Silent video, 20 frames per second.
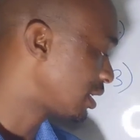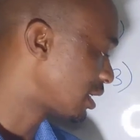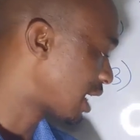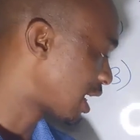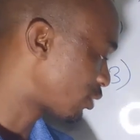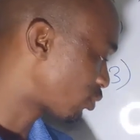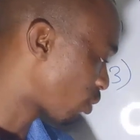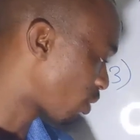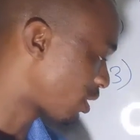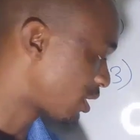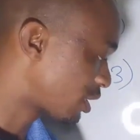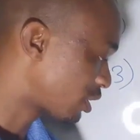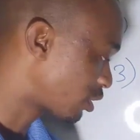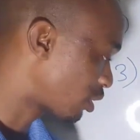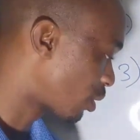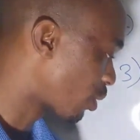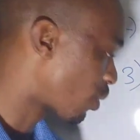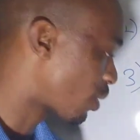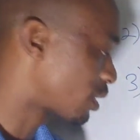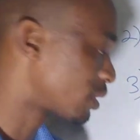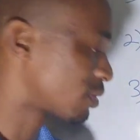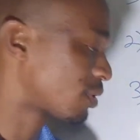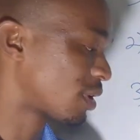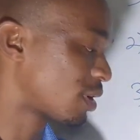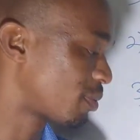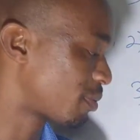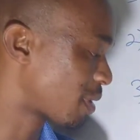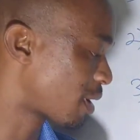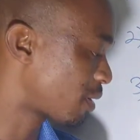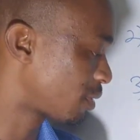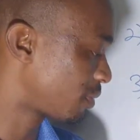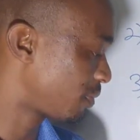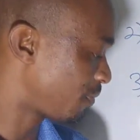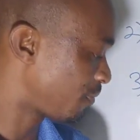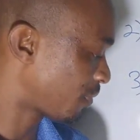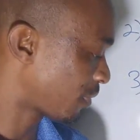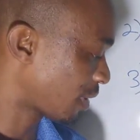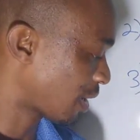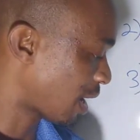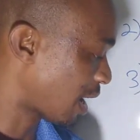That's what this law is all about.
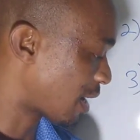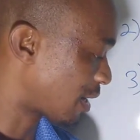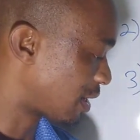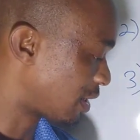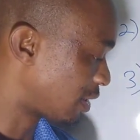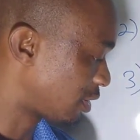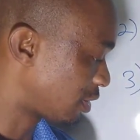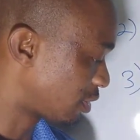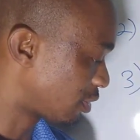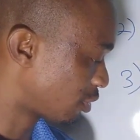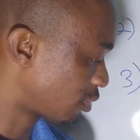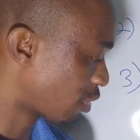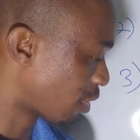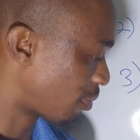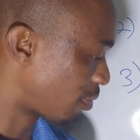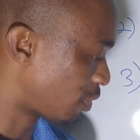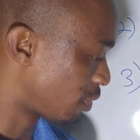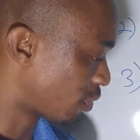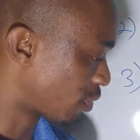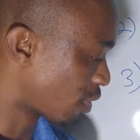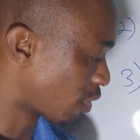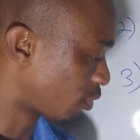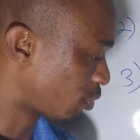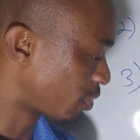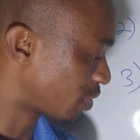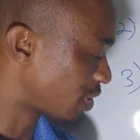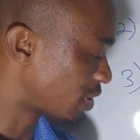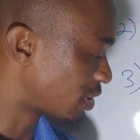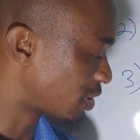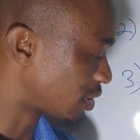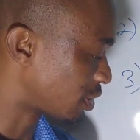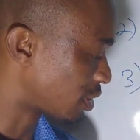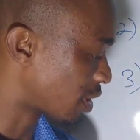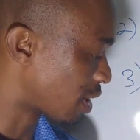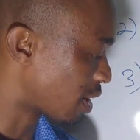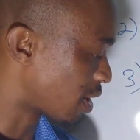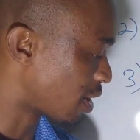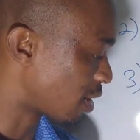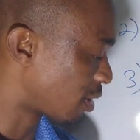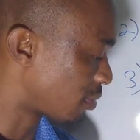And this W naught, which is
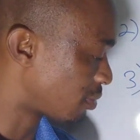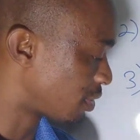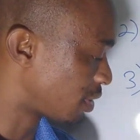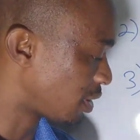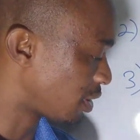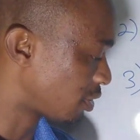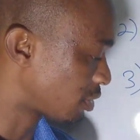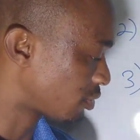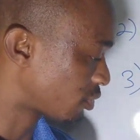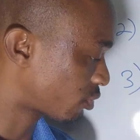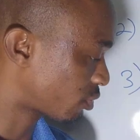the